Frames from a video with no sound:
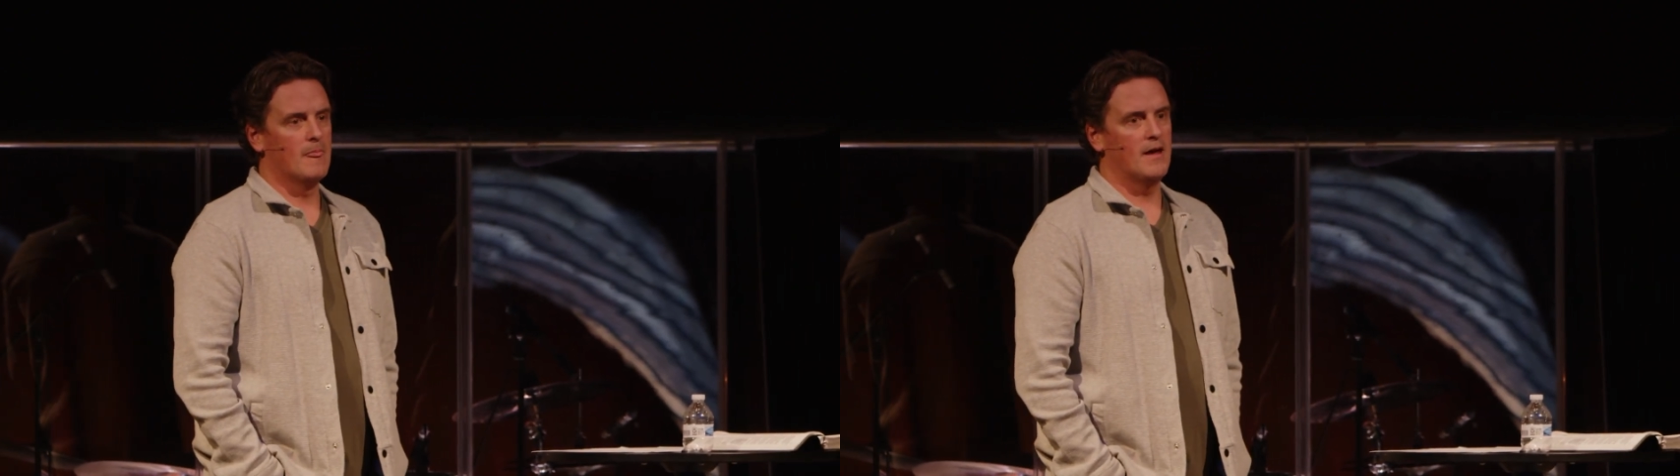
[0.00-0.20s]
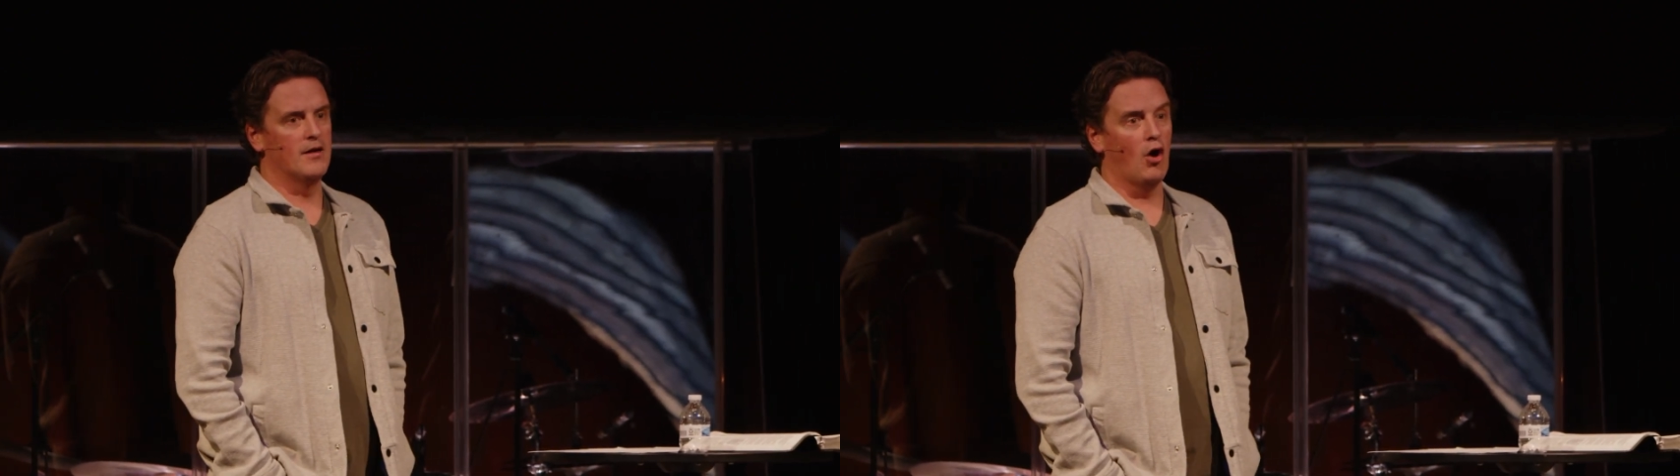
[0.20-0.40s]

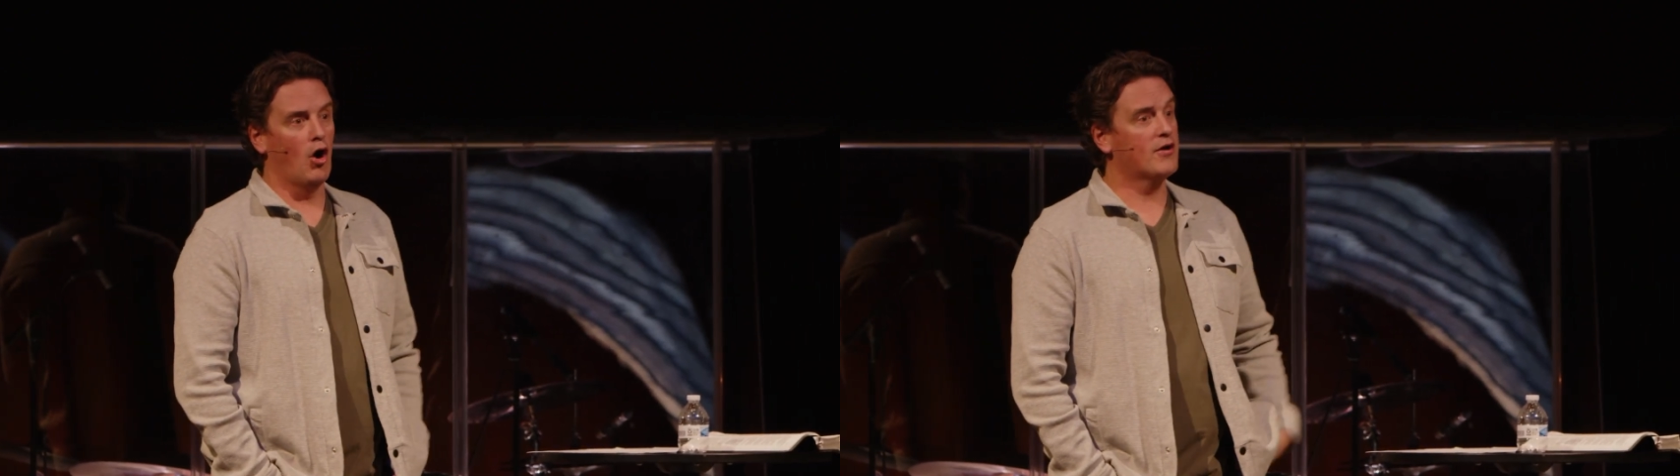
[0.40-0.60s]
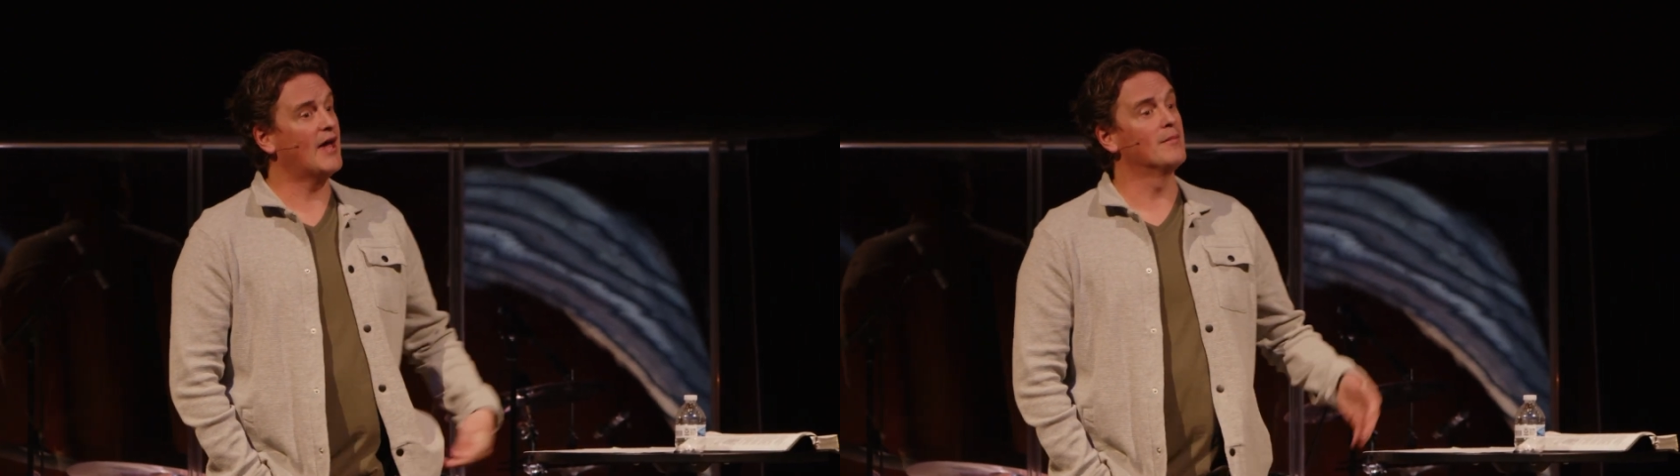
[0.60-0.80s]
it
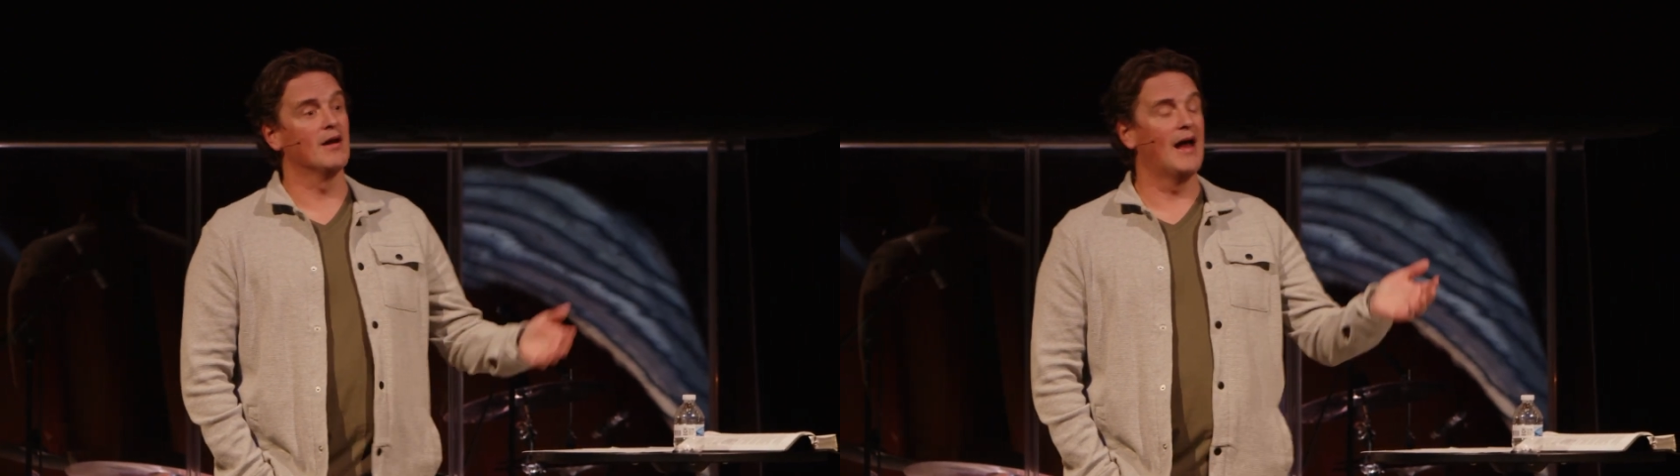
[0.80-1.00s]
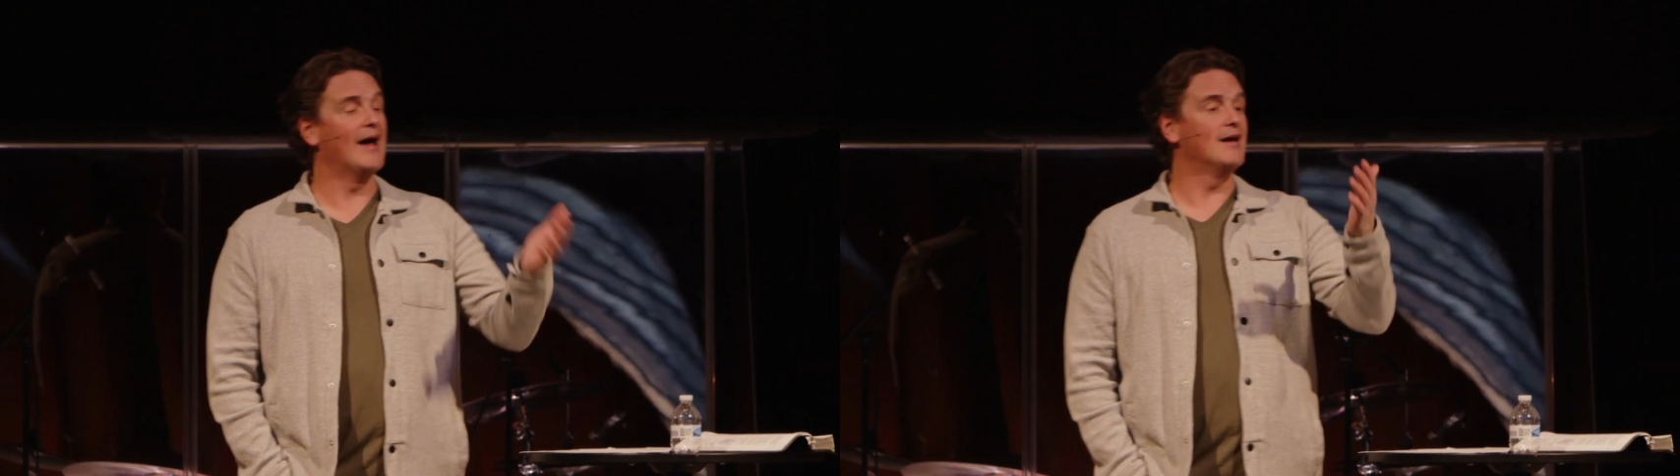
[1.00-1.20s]
all came to
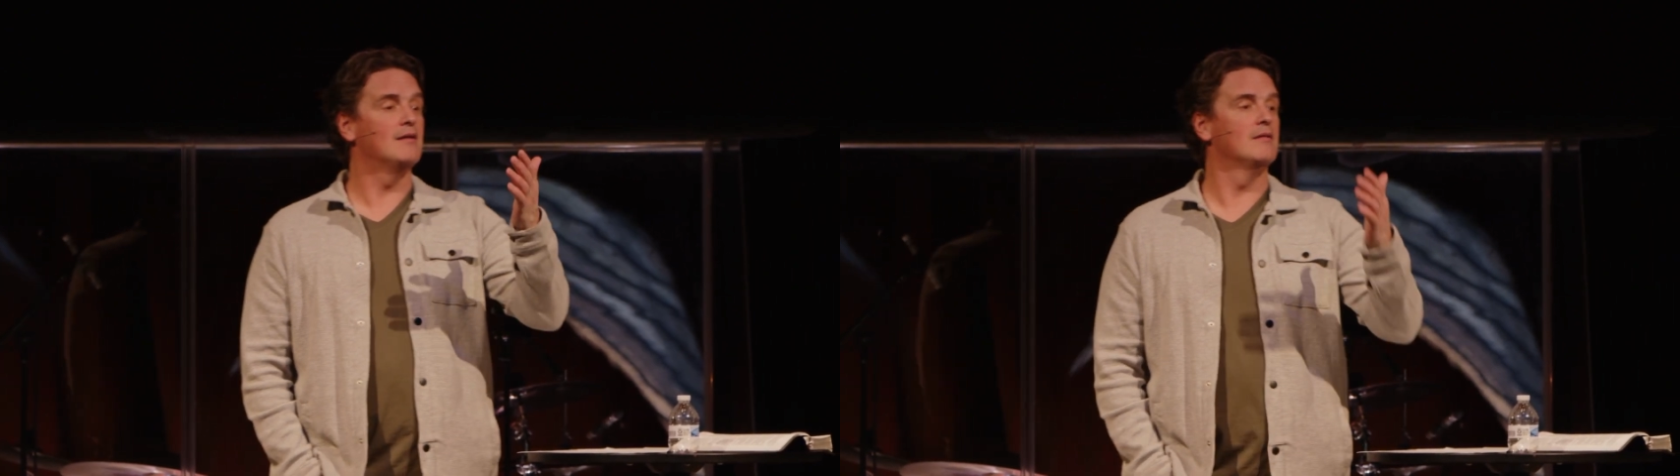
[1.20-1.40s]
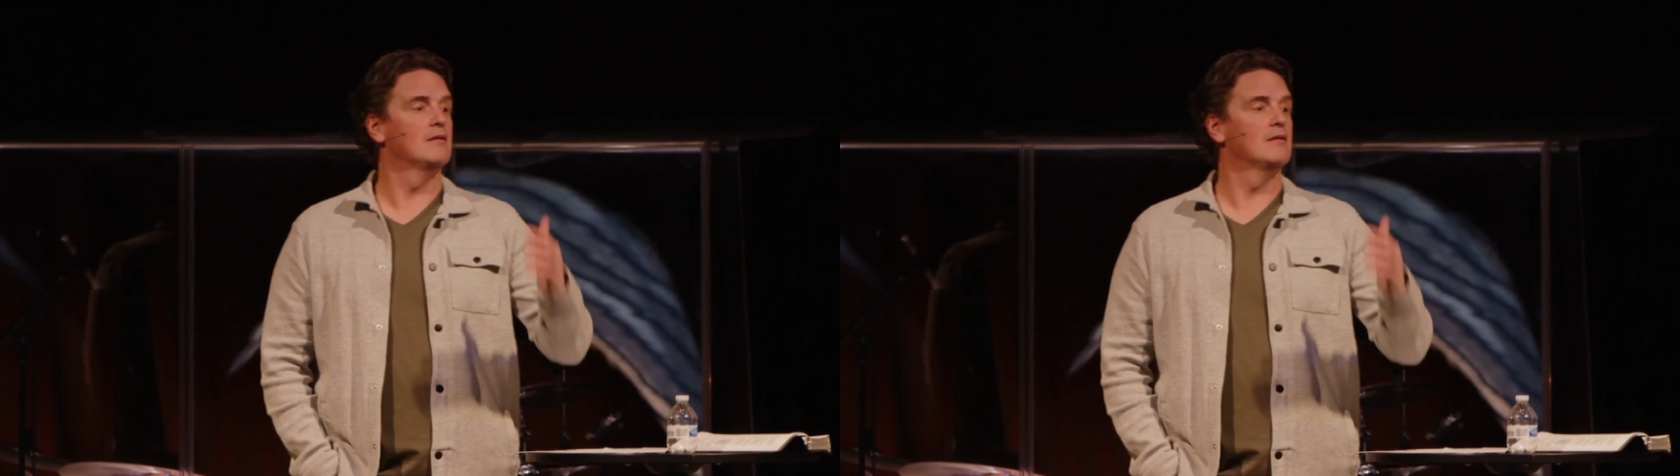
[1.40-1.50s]
light